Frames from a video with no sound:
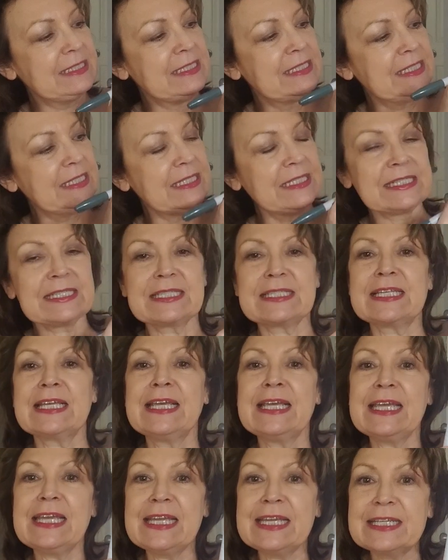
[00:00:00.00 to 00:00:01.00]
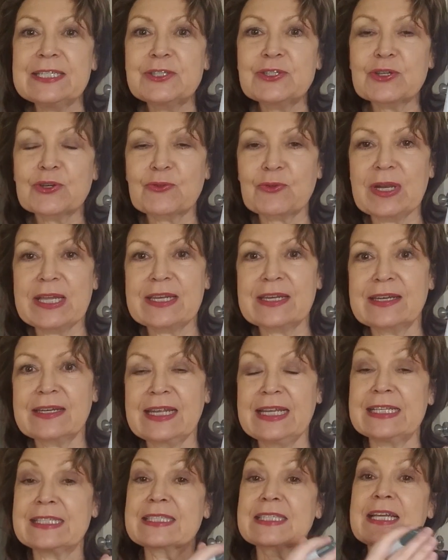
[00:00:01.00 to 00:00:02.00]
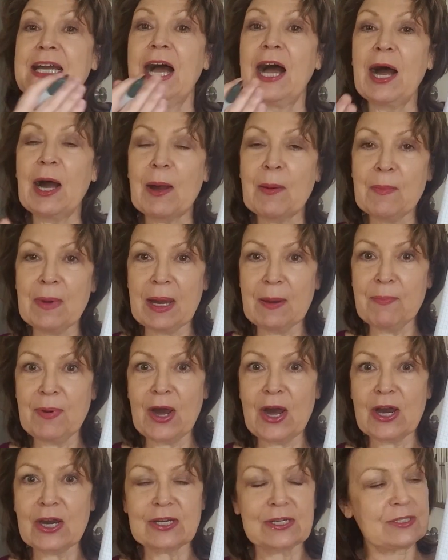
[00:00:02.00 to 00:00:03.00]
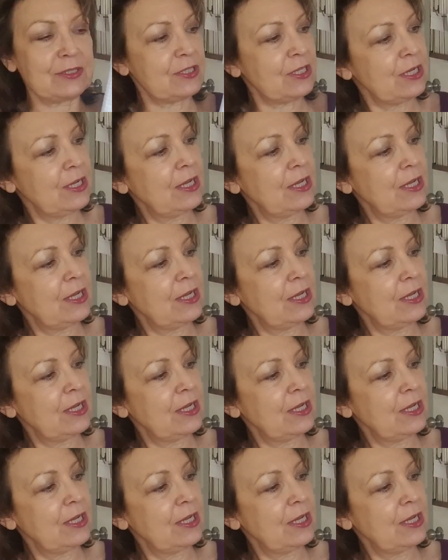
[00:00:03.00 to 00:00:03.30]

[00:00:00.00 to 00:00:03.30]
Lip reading: disintegrated, it's come apart.